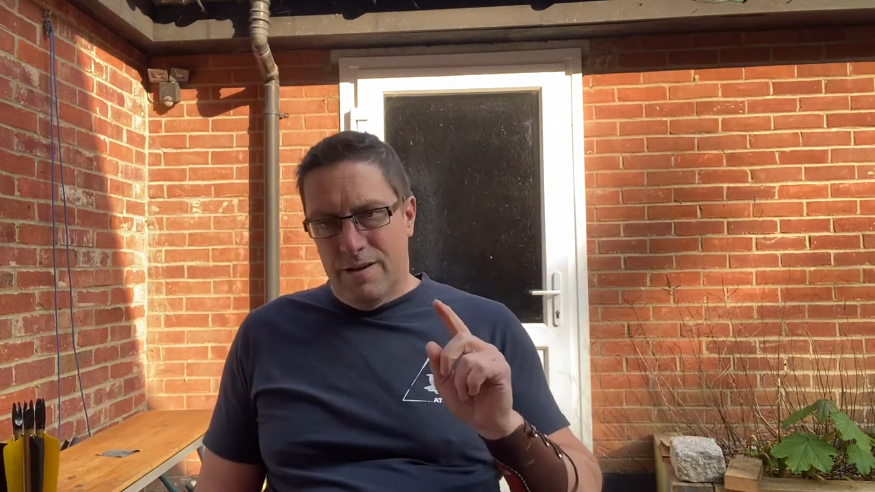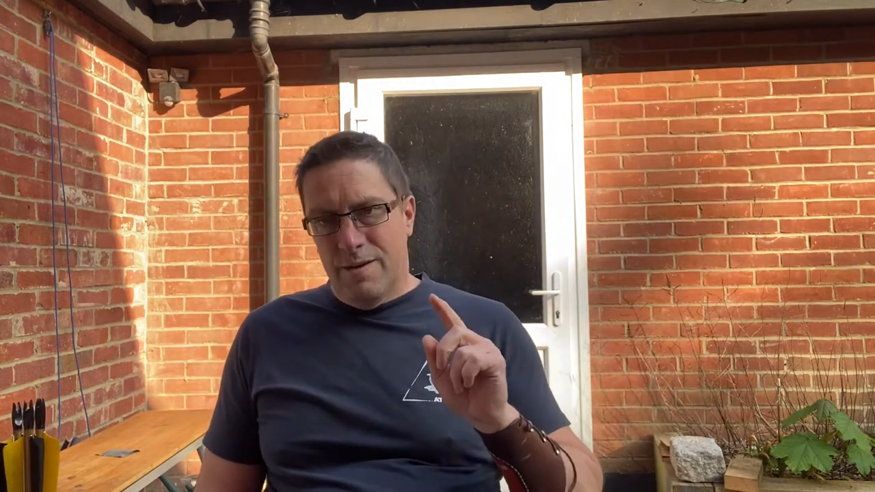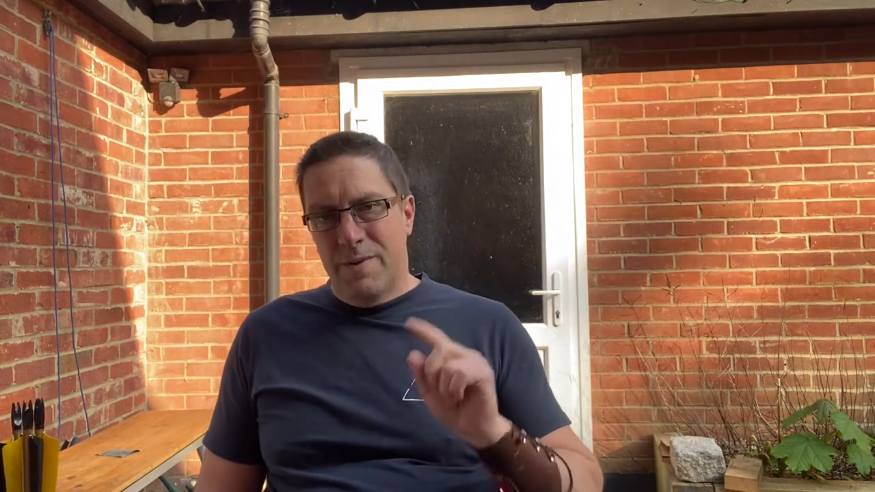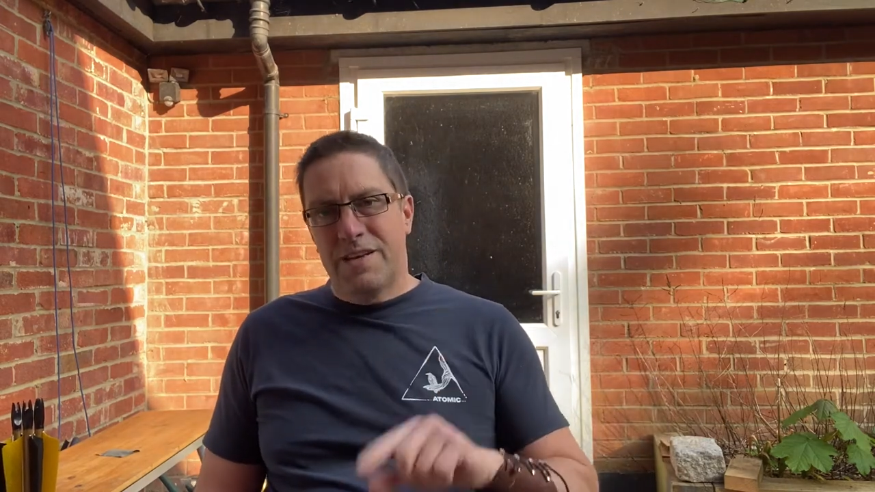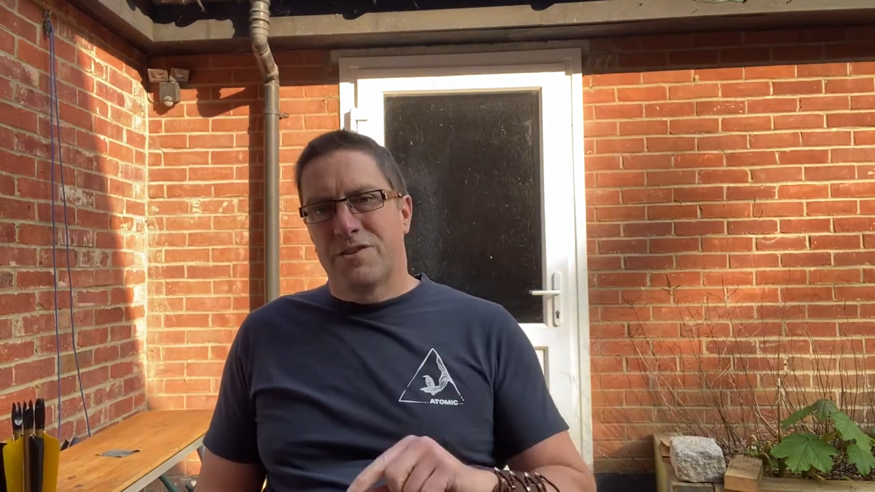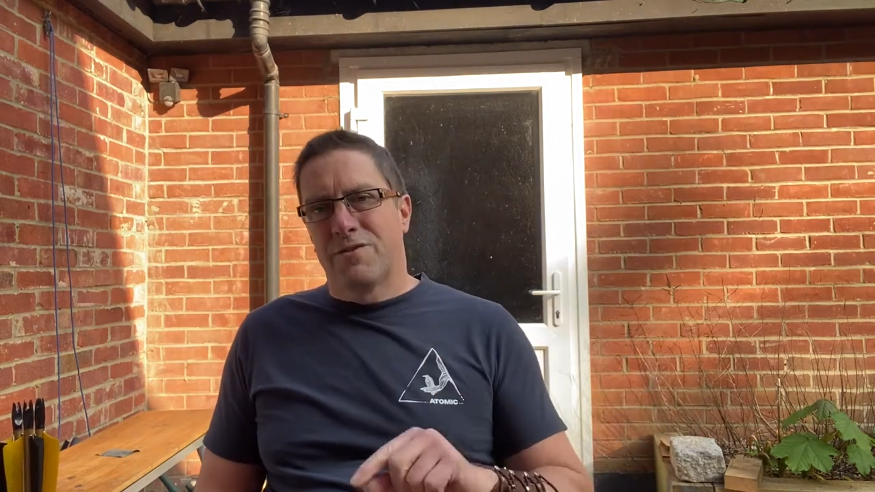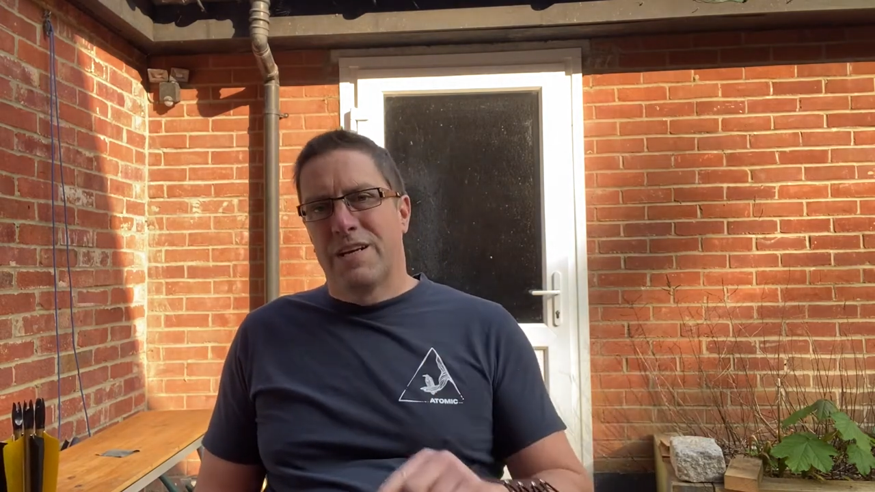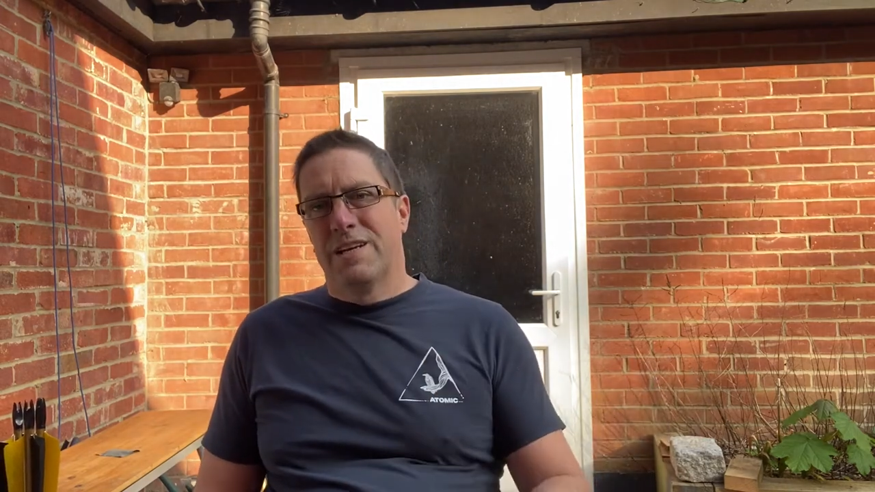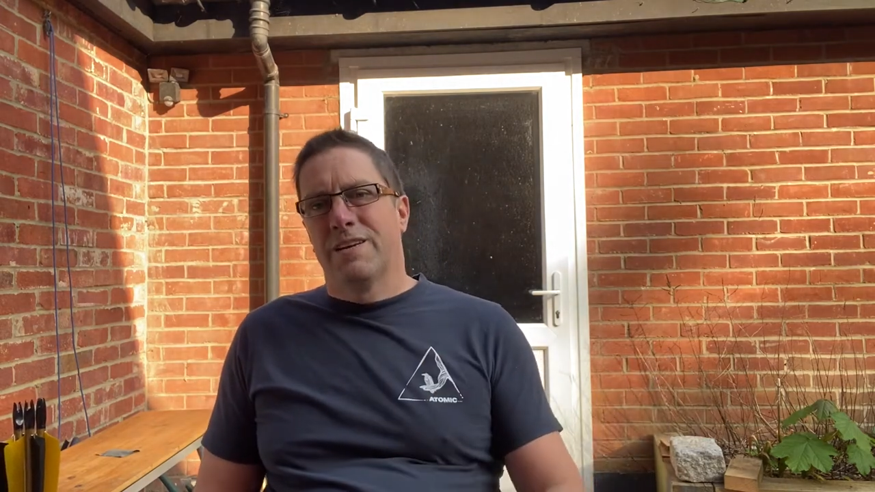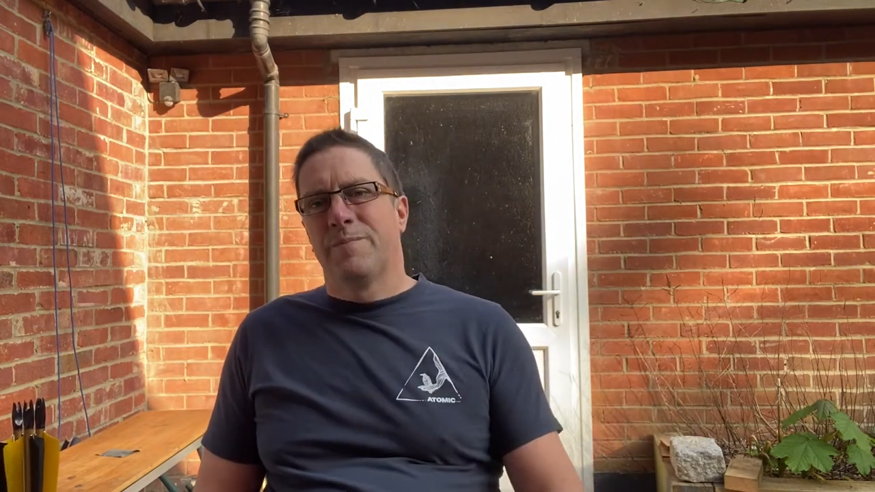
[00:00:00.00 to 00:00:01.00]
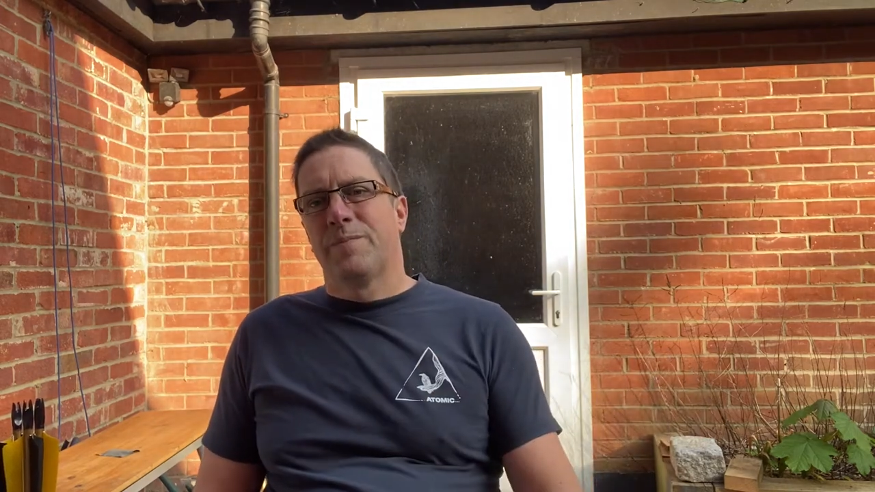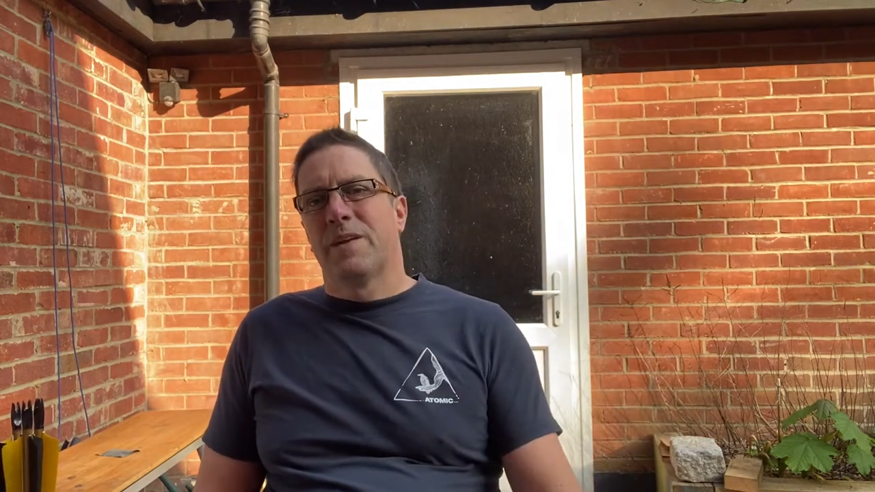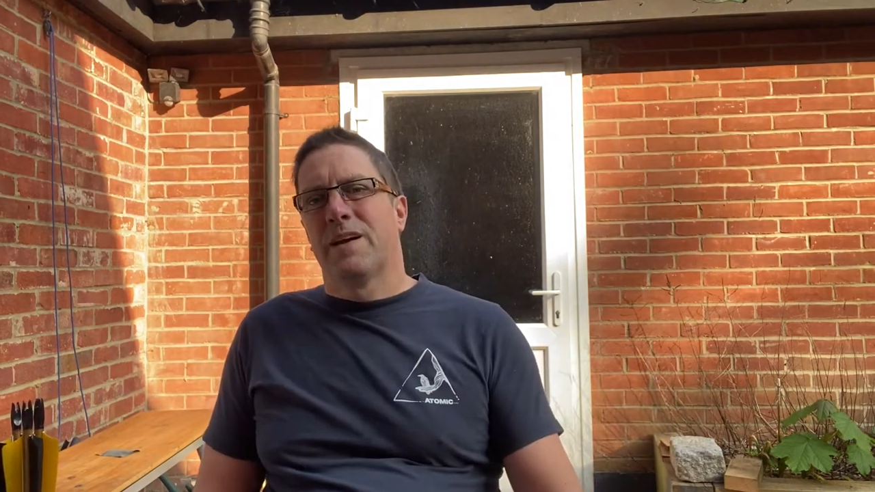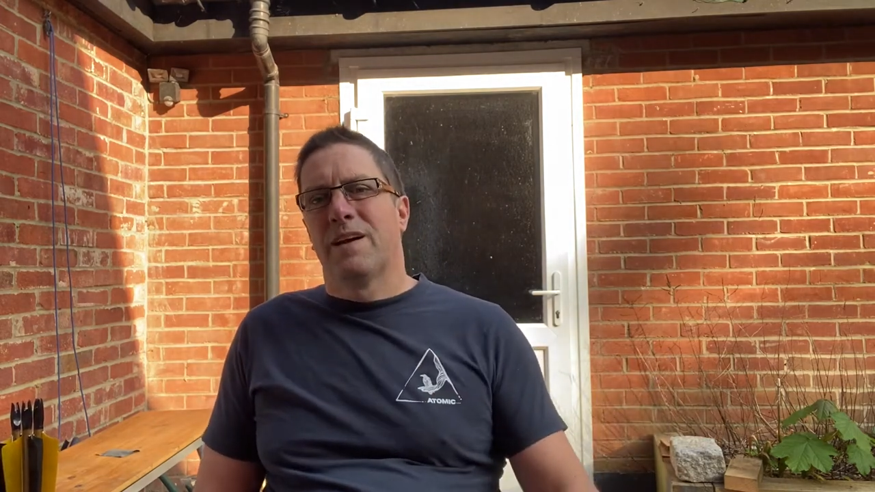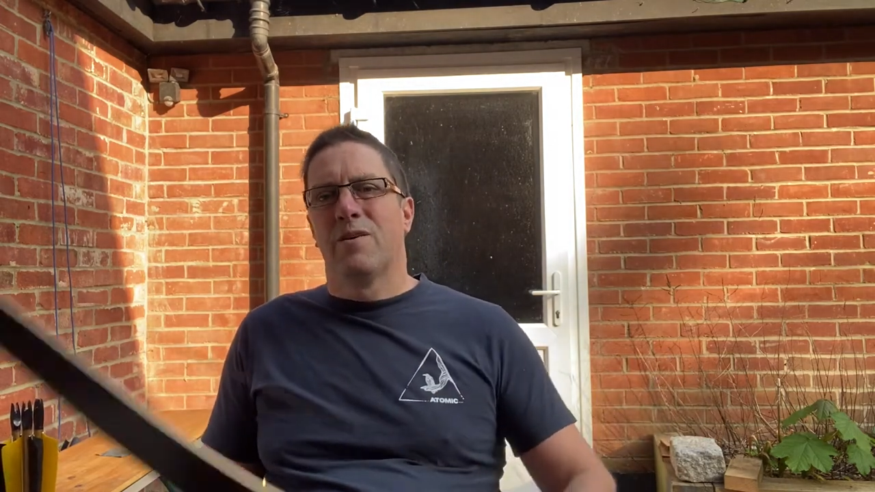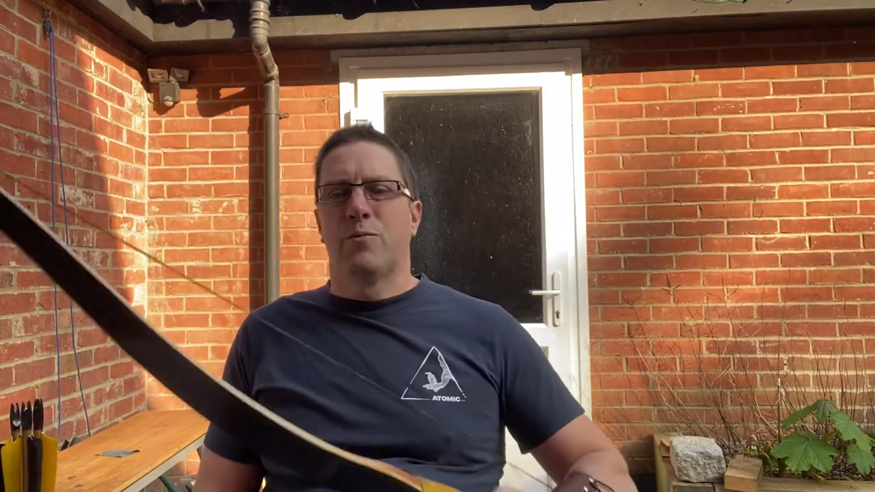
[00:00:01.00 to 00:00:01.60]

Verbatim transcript: Mediterranean uh,